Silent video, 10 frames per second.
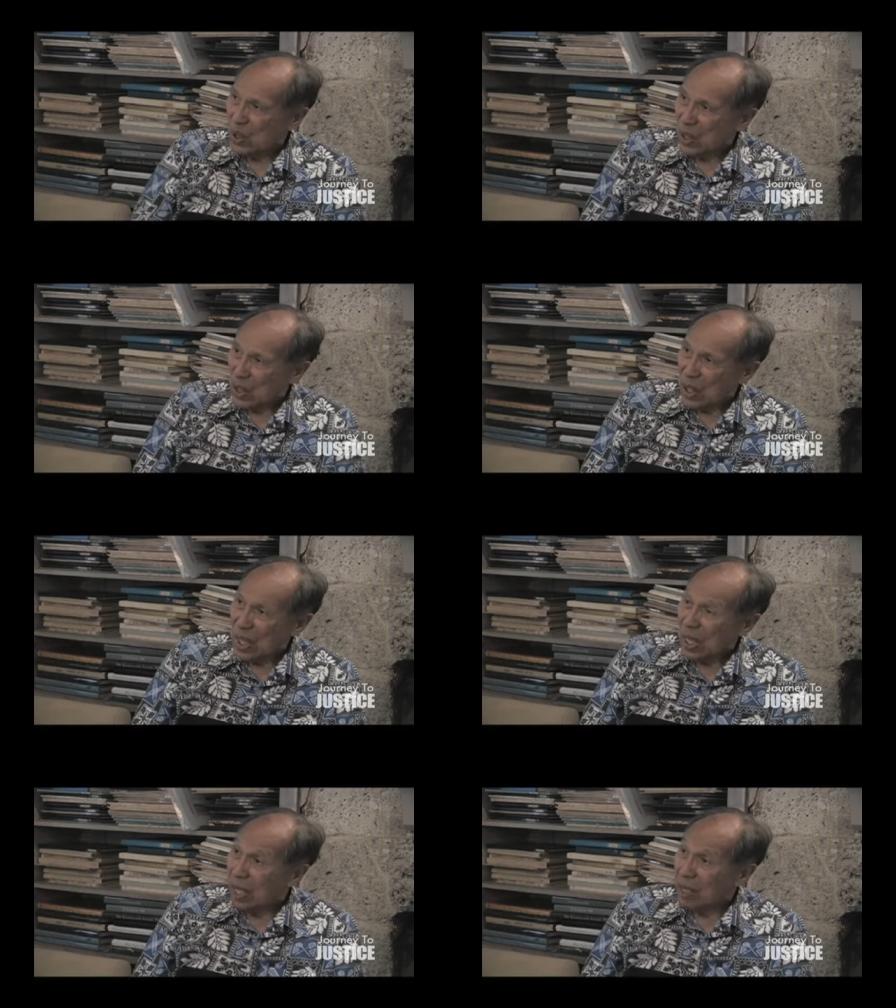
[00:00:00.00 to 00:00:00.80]
Right.
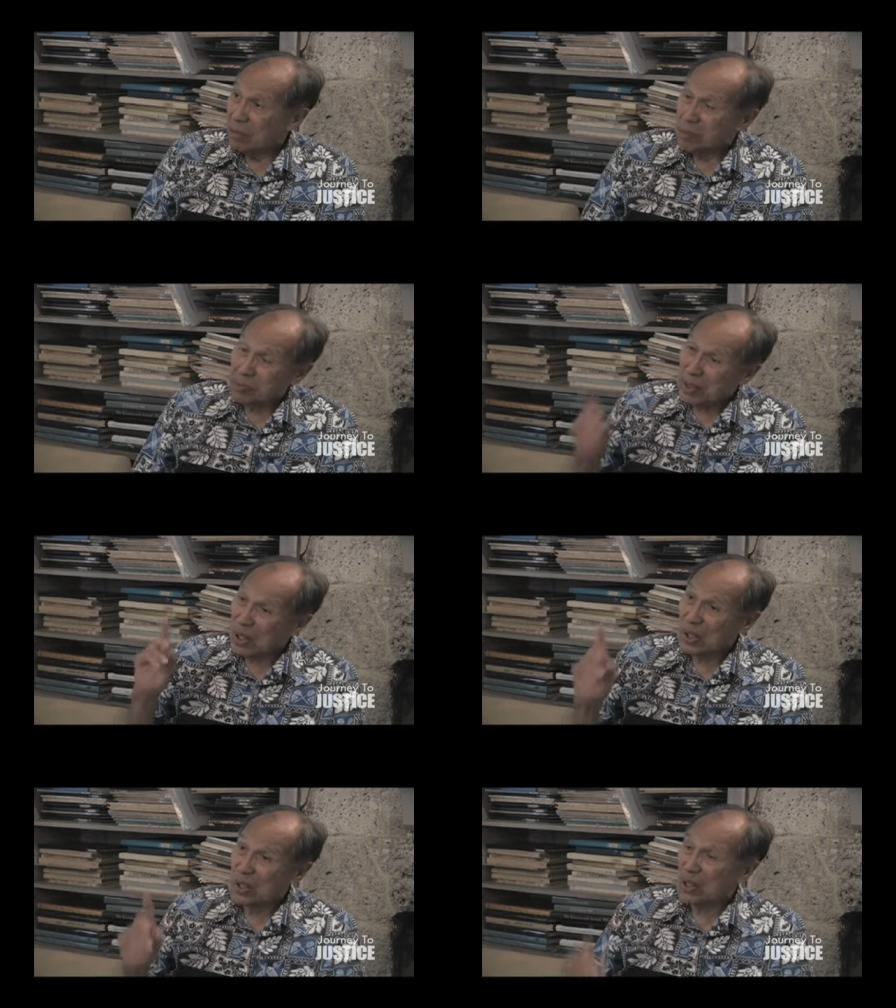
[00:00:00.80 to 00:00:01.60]
And
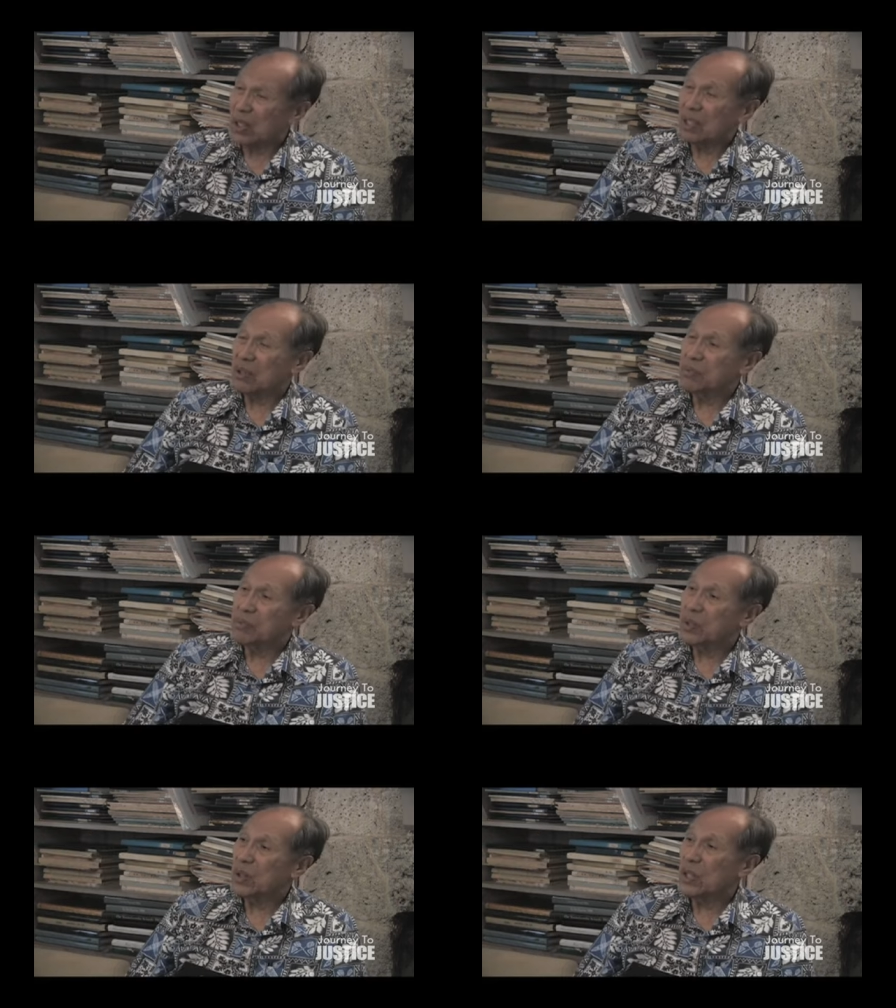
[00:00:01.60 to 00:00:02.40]
Piha Kanaka,
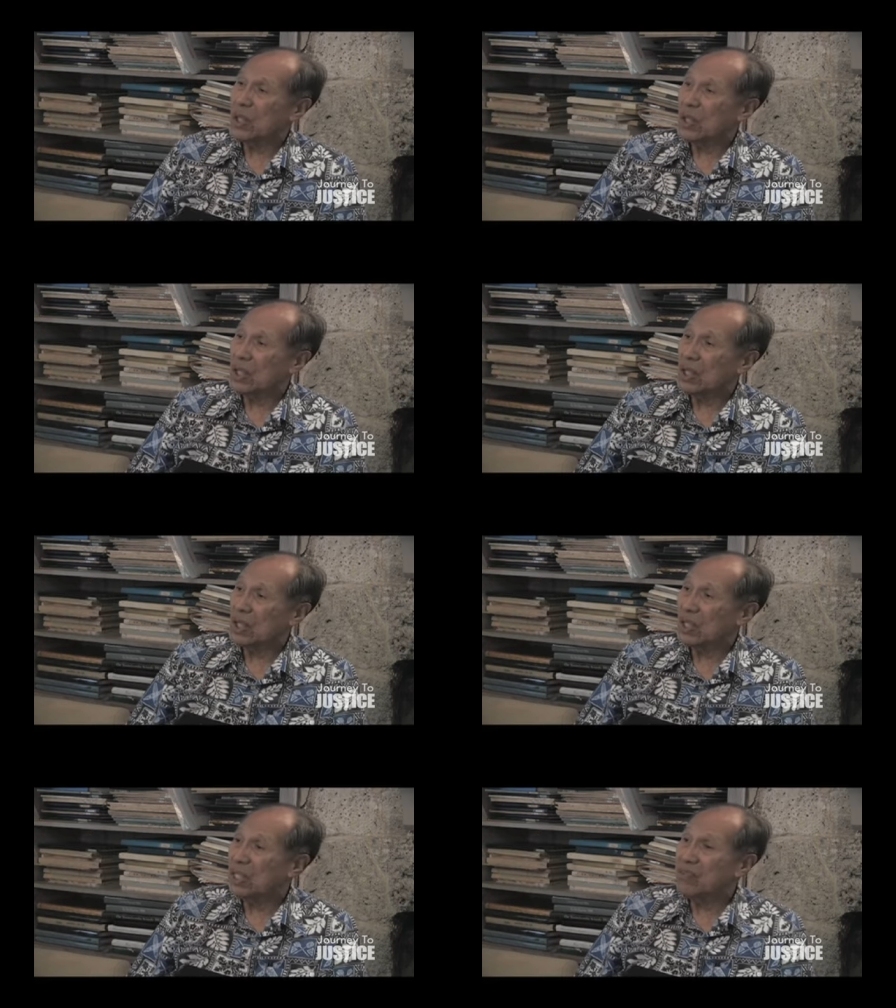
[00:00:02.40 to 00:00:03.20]
pure Kanaka,
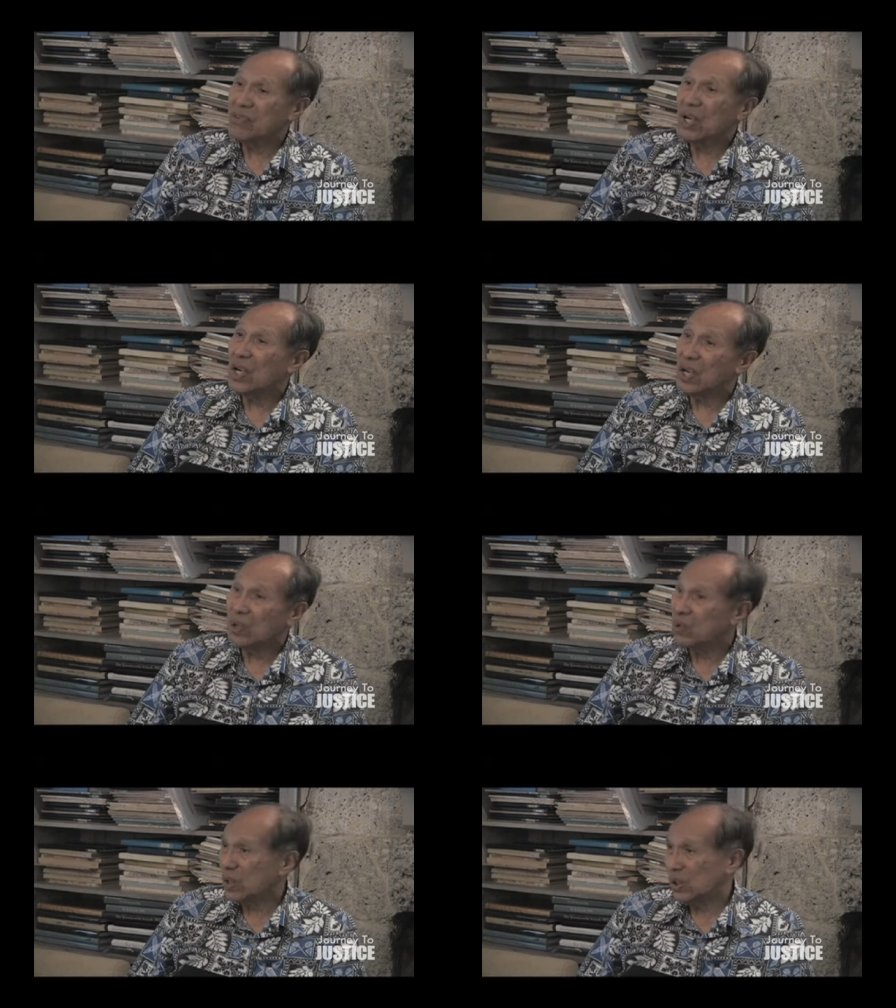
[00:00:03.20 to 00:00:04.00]
uh-huh. even
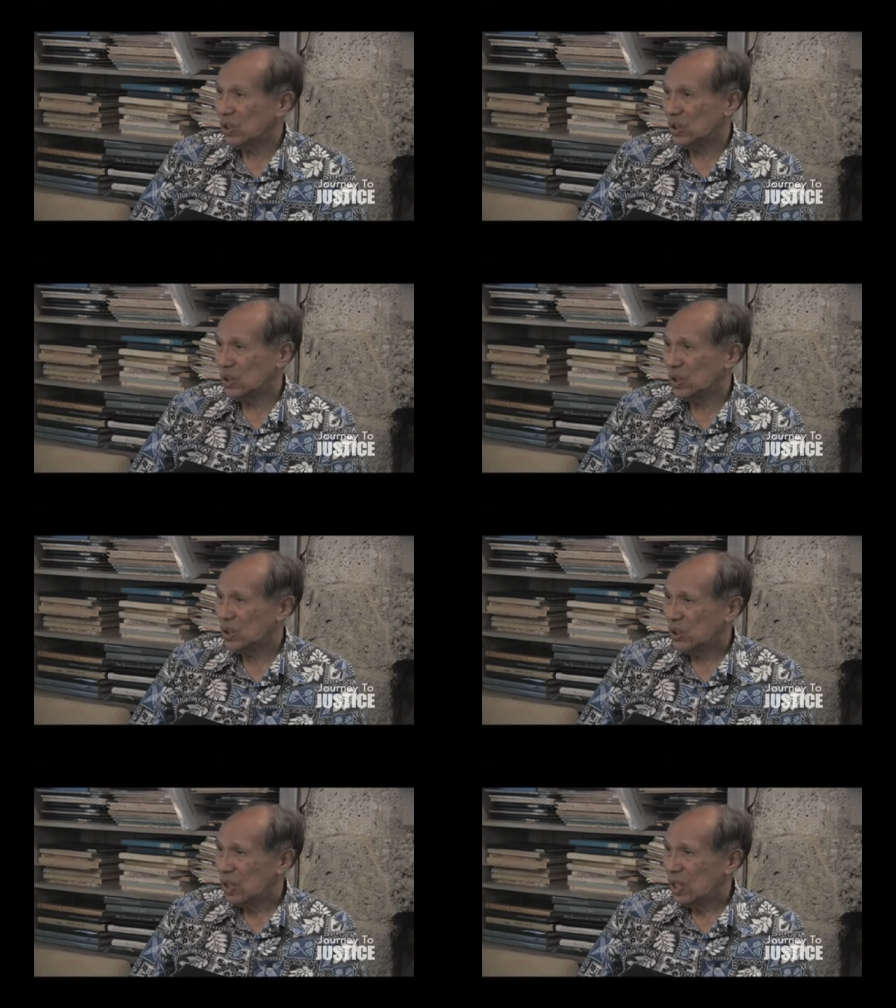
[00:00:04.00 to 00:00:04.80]
higher rates
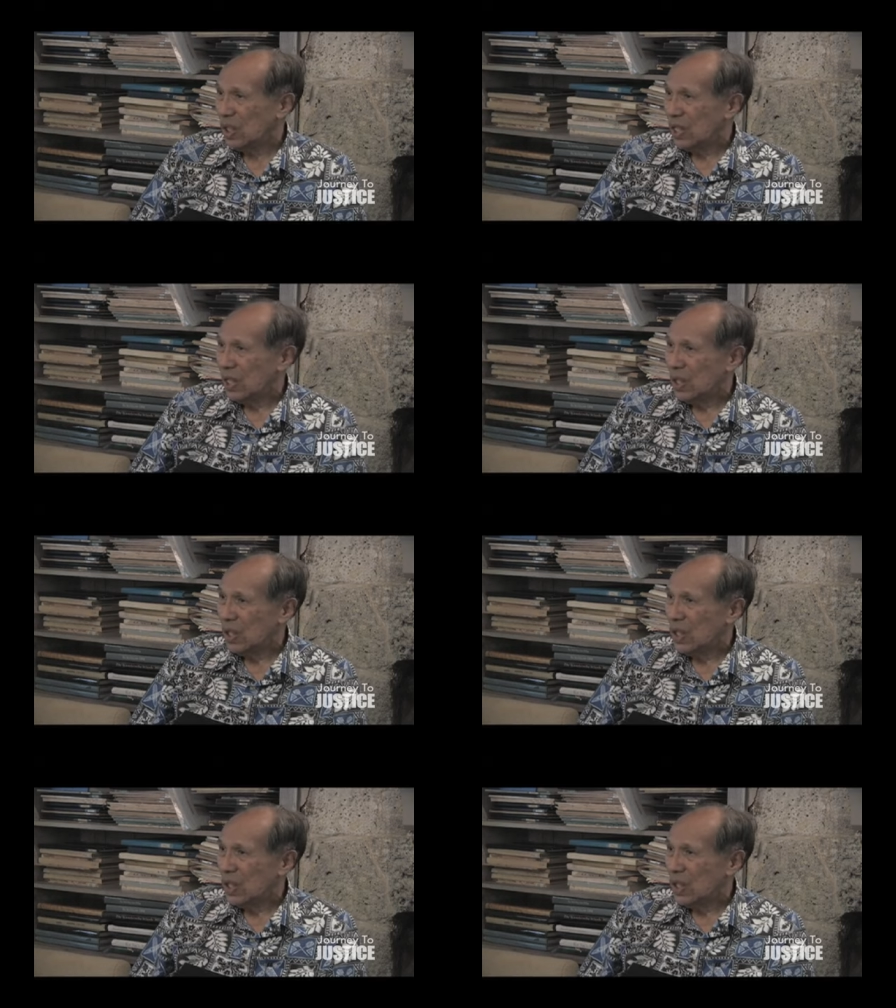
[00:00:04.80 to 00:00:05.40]
wow.